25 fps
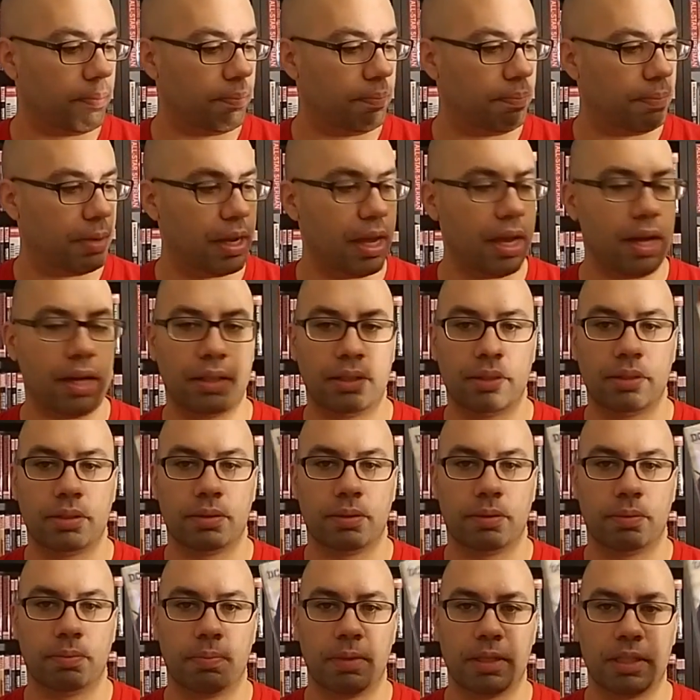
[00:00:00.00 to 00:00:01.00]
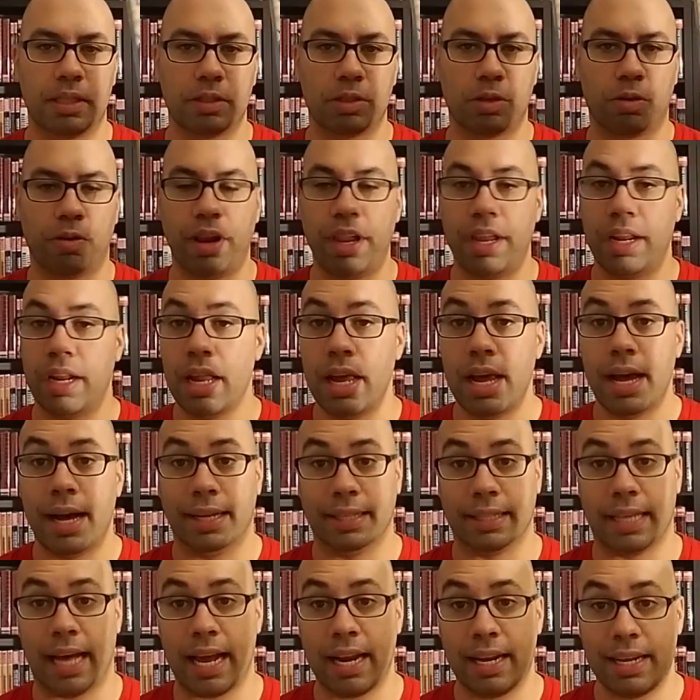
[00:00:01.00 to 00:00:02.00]
But yeah, this is great. A
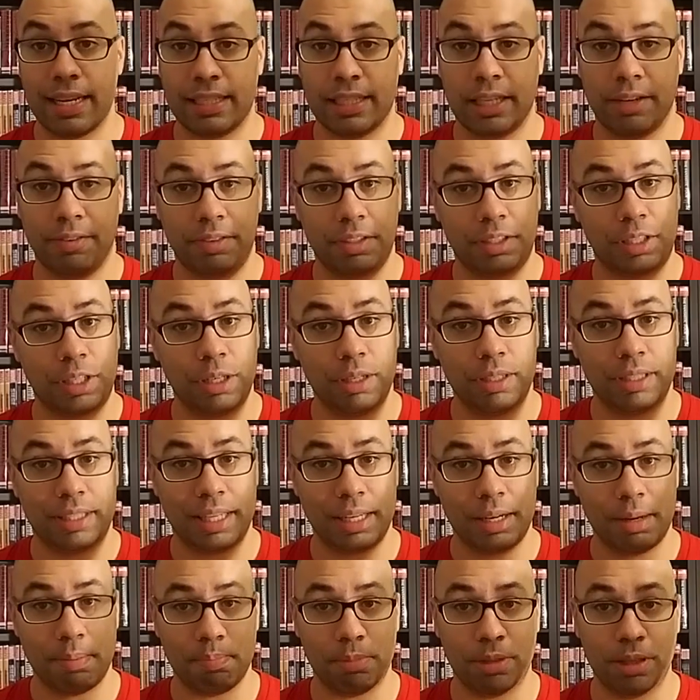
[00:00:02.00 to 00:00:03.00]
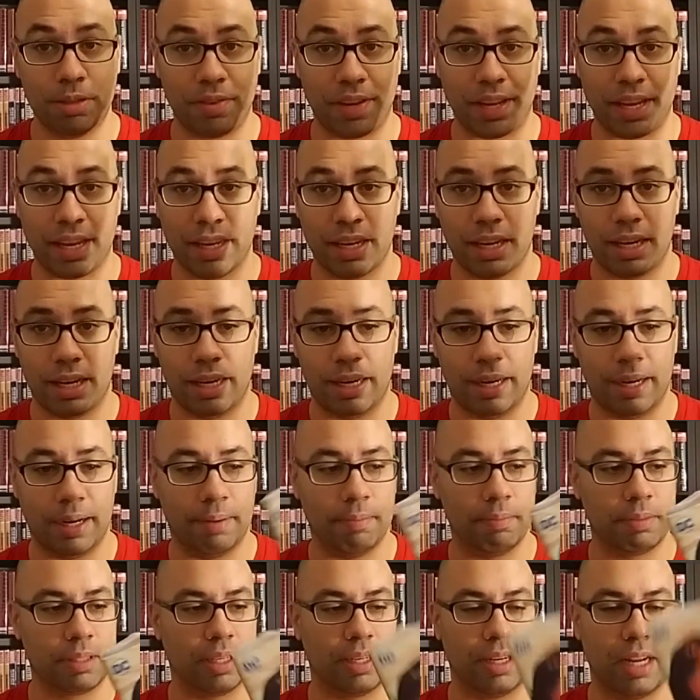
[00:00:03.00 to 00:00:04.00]
lot of this stuff is used in the movie,
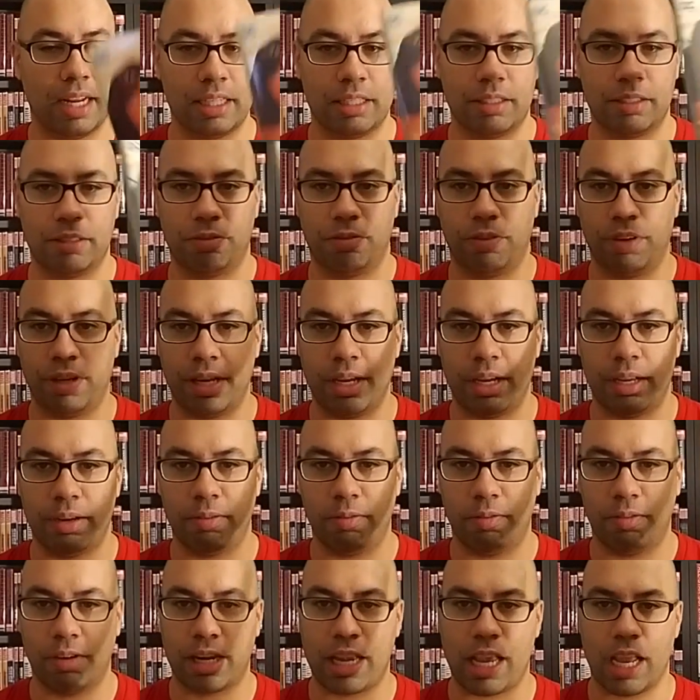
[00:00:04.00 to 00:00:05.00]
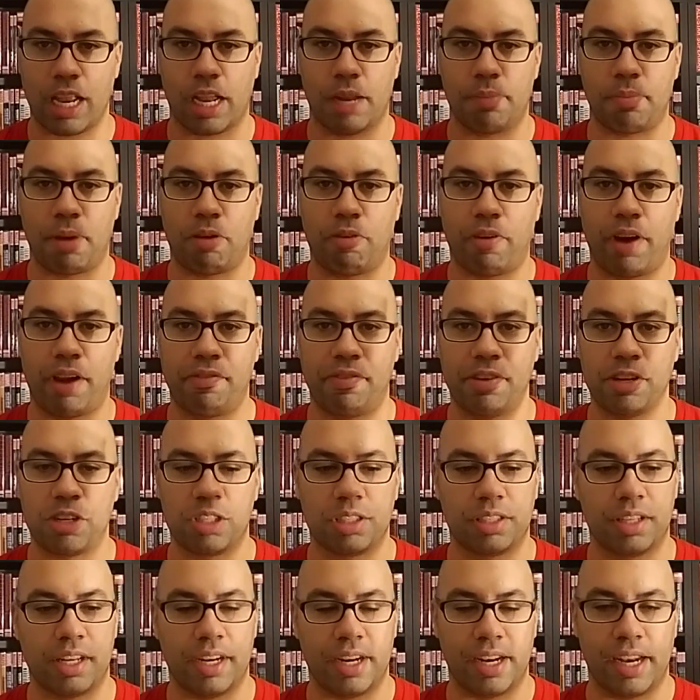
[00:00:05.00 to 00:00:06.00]
so that's really what kind of got my wife
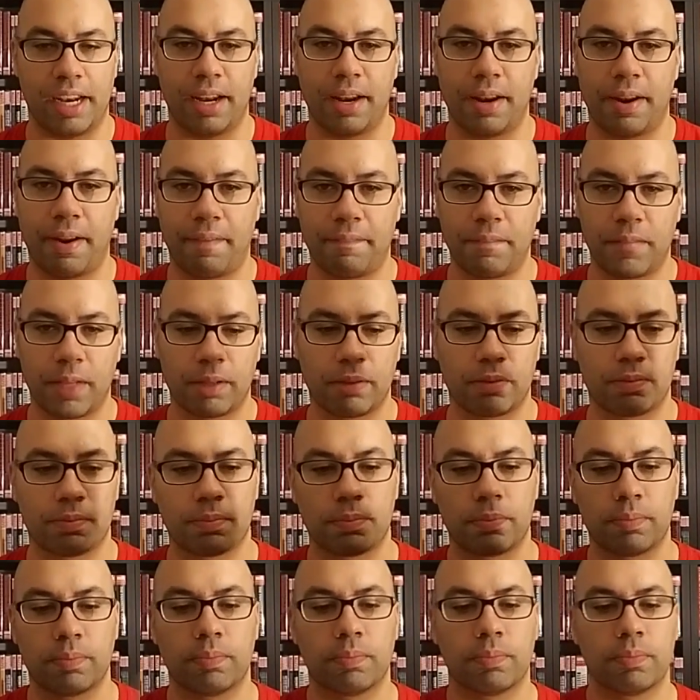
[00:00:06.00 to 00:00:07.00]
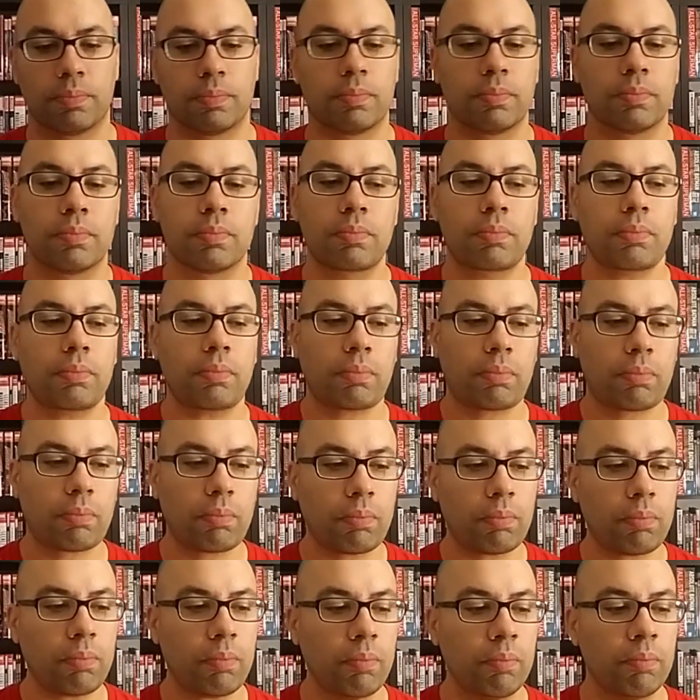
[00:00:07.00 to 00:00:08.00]
interested in
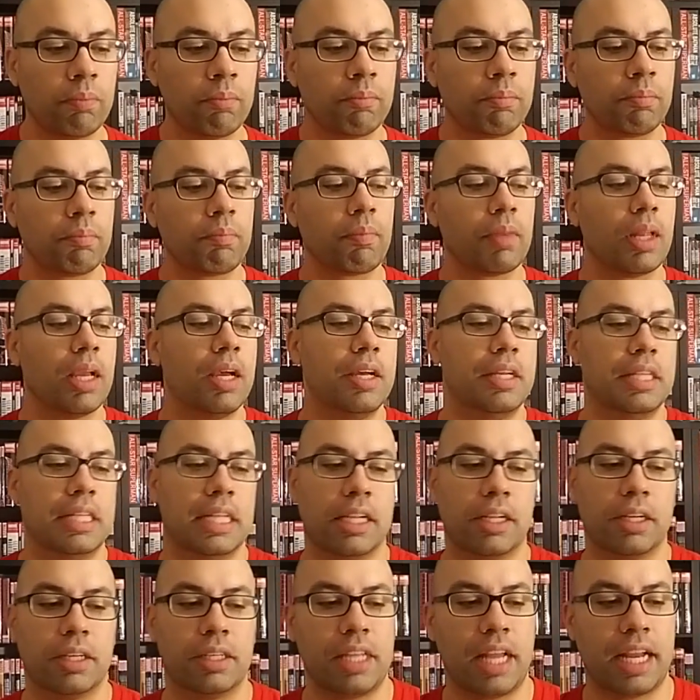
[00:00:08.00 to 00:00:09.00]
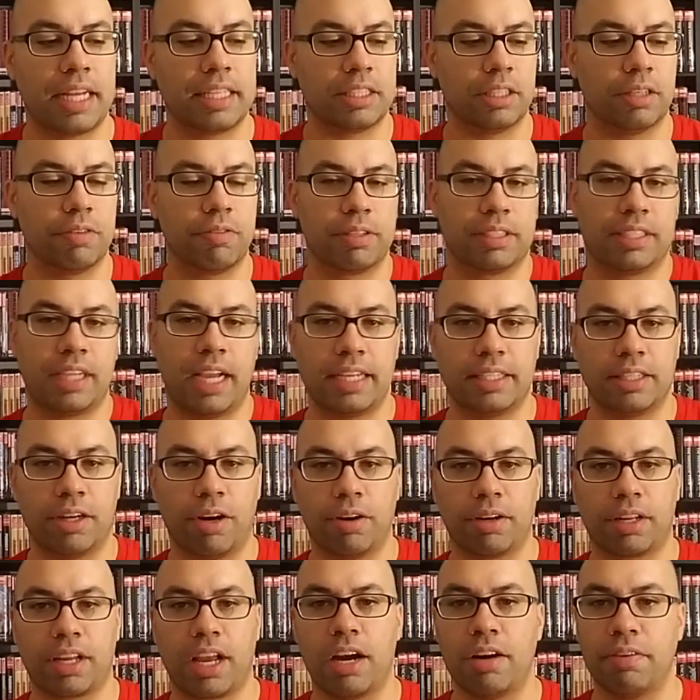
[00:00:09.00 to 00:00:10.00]
it. Another nice oversized
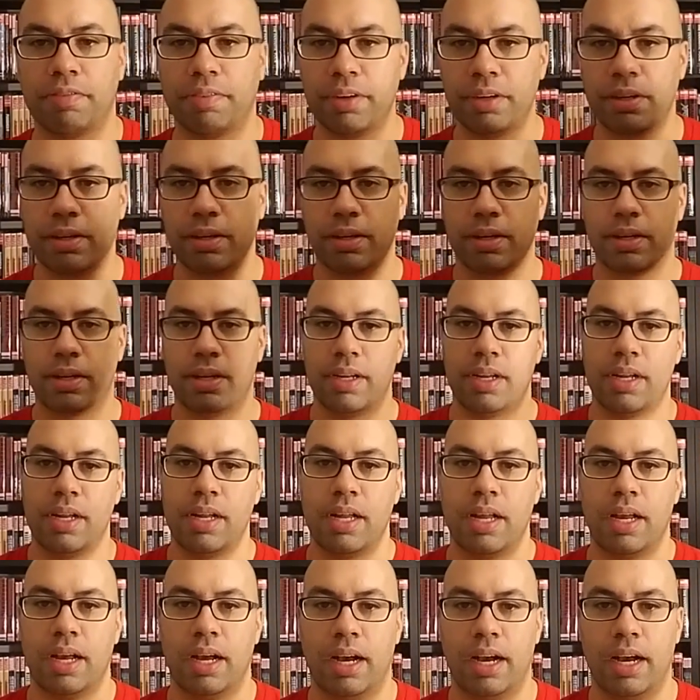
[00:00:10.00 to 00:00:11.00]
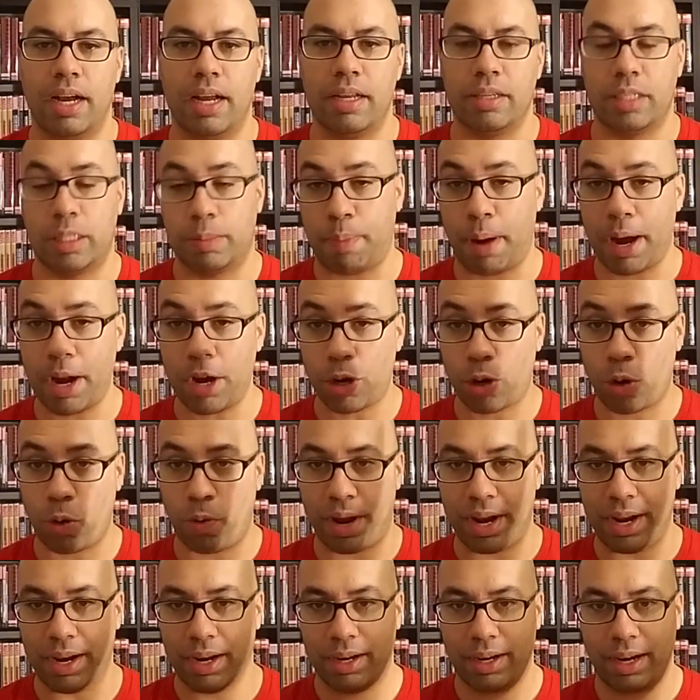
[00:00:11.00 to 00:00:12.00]
hardcover,
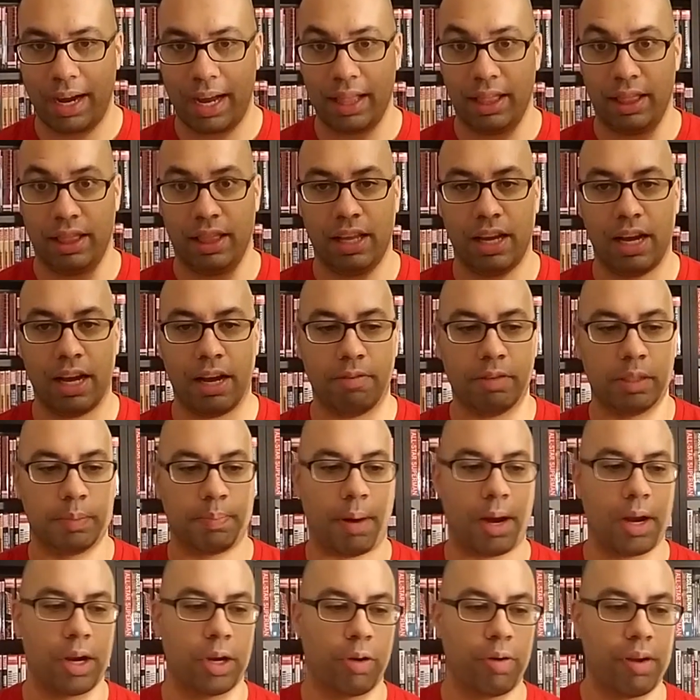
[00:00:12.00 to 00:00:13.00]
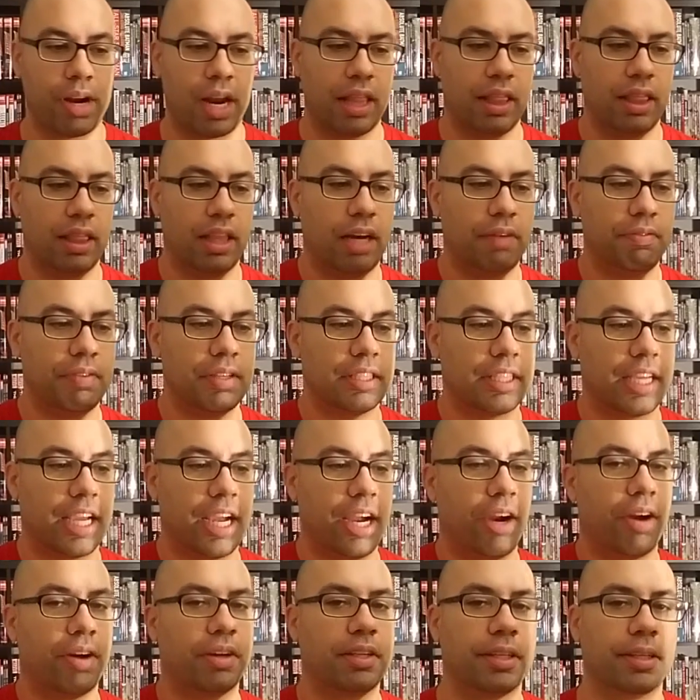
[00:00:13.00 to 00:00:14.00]
SpiderGwen. I love SpiderGwen. I love this
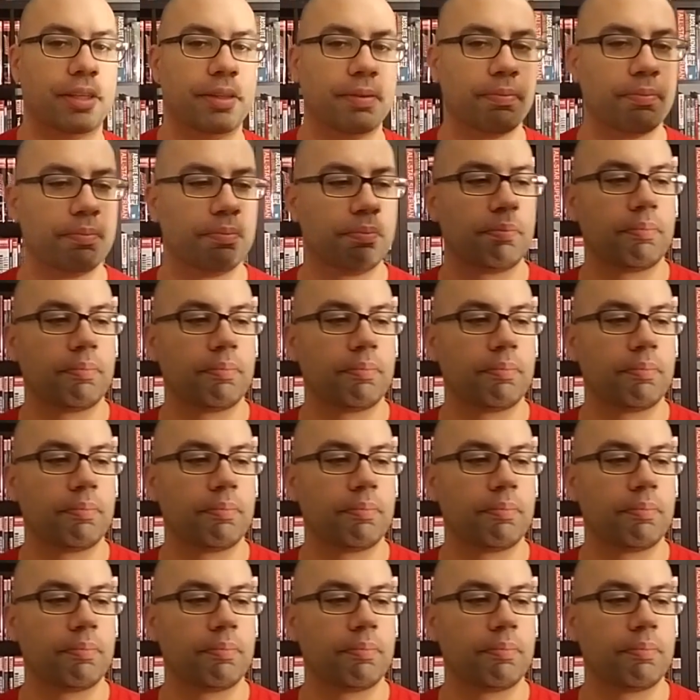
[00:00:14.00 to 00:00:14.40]
character.